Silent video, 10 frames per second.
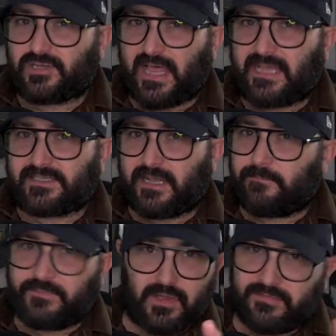asset.
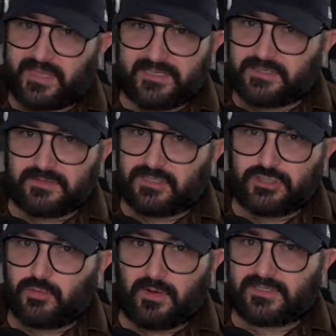The
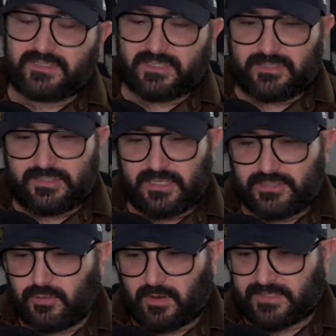
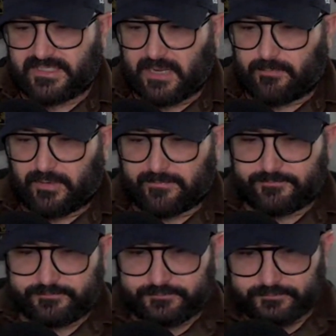two aren't separate,
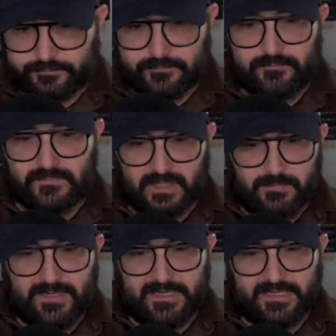
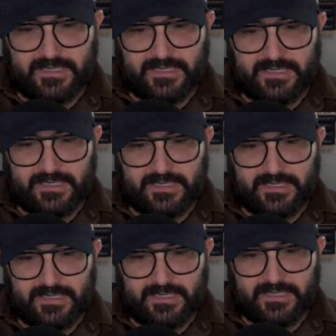but it is
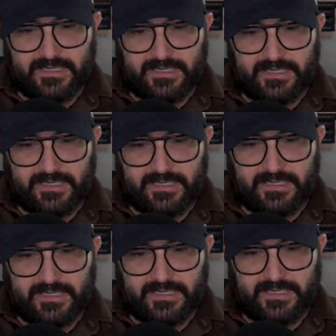in
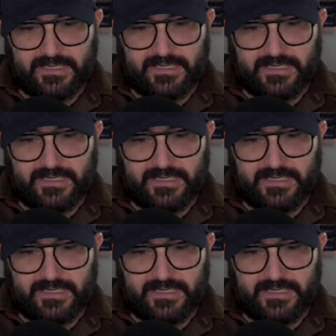the end